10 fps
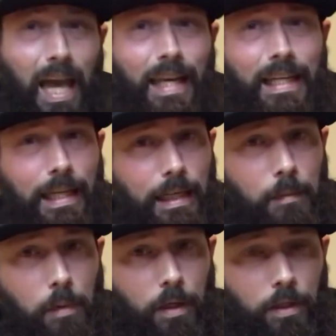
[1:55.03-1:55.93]
I didn't get any
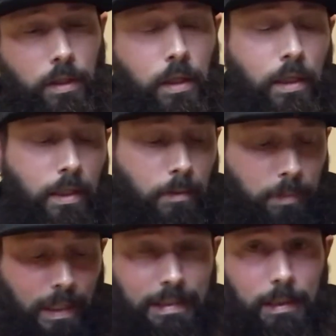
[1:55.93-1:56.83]
butter,
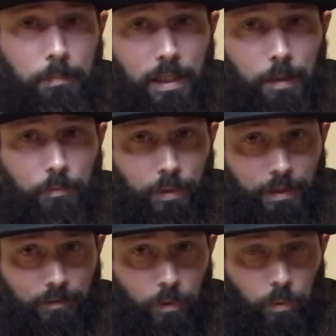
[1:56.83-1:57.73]
but I did pick up three
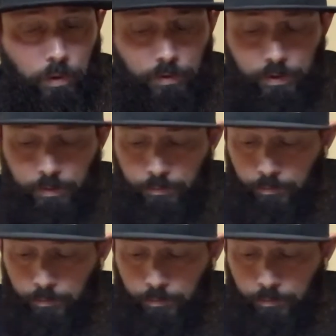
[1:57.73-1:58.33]
different oils.